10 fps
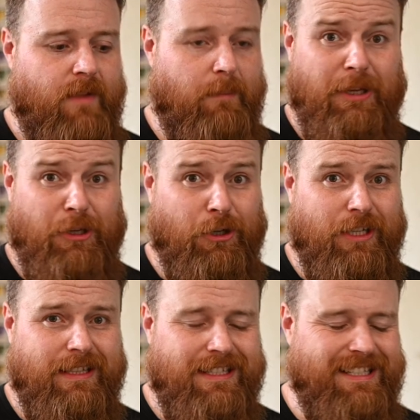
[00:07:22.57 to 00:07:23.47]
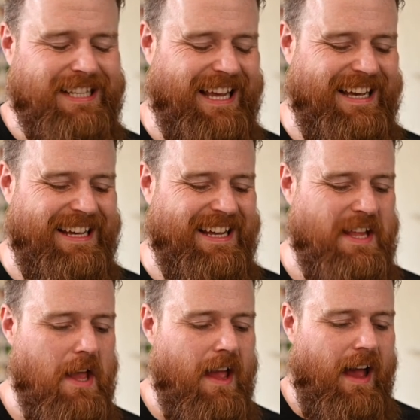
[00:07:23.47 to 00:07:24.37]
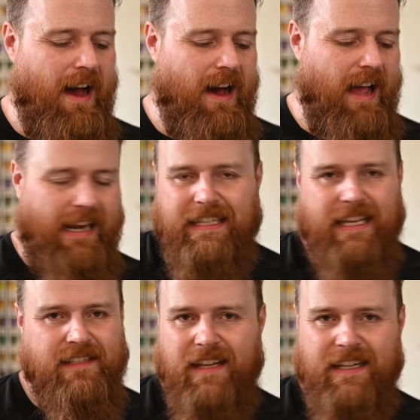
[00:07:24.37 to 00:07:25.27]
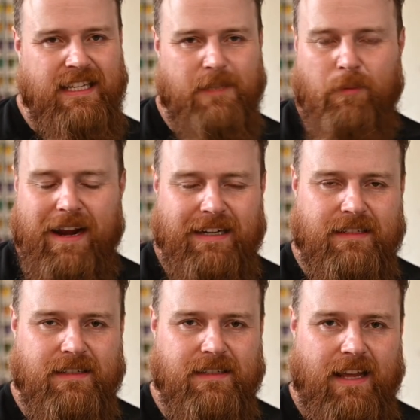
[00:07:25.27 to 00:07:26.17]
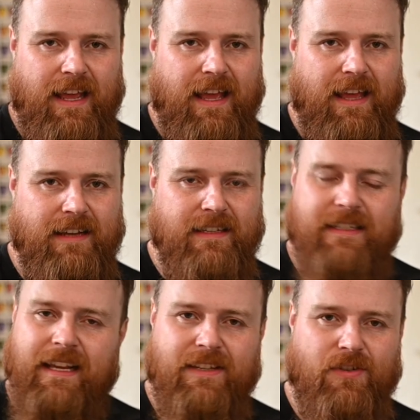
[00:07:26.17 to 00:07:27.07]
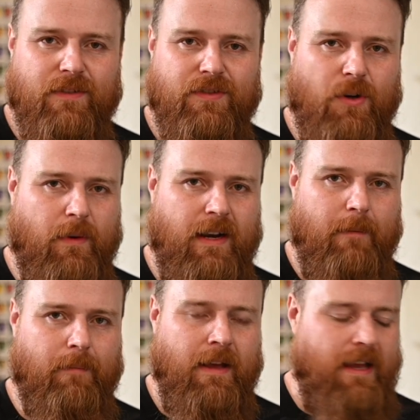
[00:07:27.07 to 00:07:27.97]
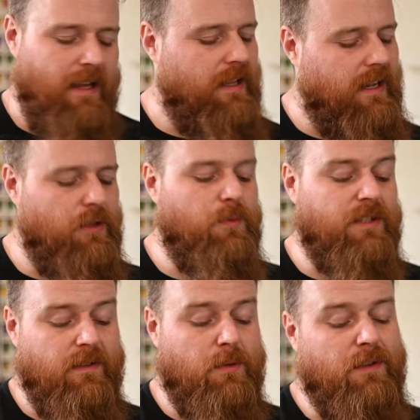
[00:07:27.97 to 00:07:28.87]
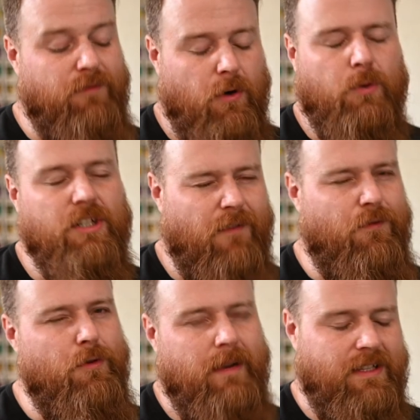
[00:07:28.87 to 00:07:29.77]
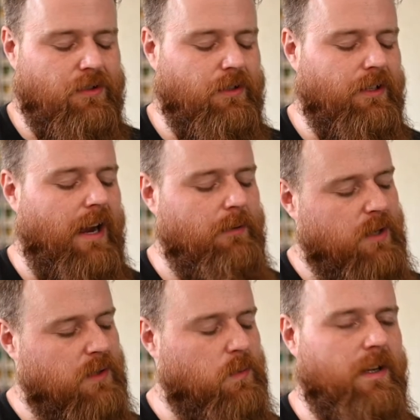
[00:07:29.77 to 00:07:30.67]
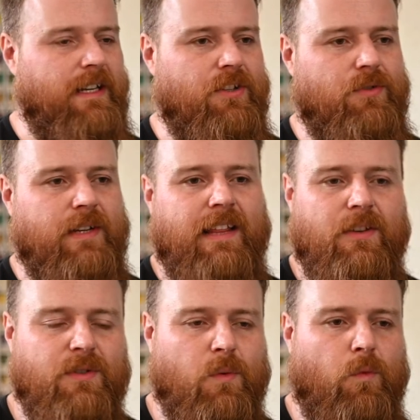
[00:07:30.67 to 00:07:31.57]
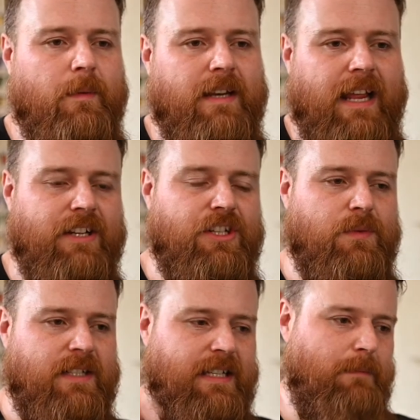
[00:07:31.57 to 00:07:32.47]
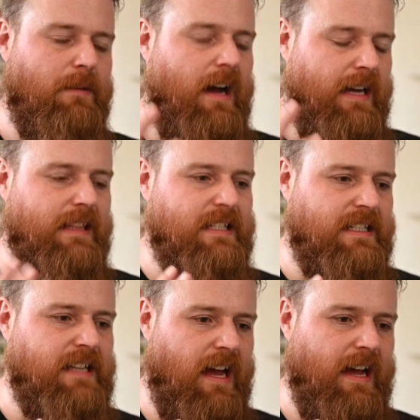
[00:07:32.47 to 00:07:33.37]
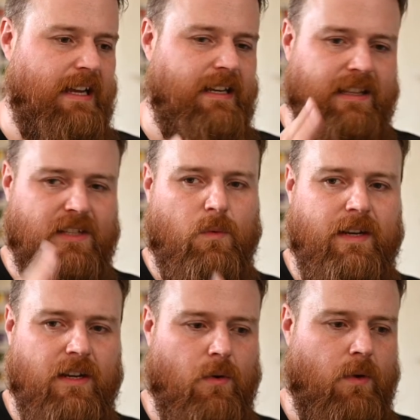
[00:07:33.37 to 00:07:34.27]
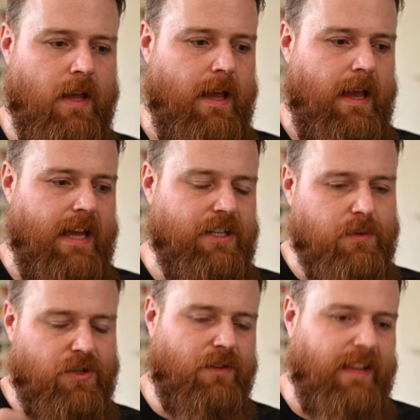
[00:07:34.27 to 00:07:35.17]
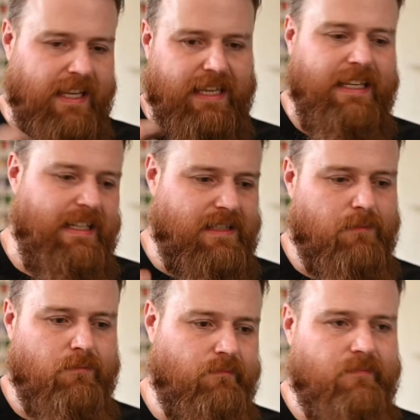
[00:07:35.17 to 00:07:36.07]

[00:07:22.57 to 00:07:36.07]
being good at this. And it takes practice, and it takes sort of showing up. There was a photo just a few minutes earlier. I was walking down the street, and there was a woman, and she was sitting behind this sign in this window, and she was sort of like eating some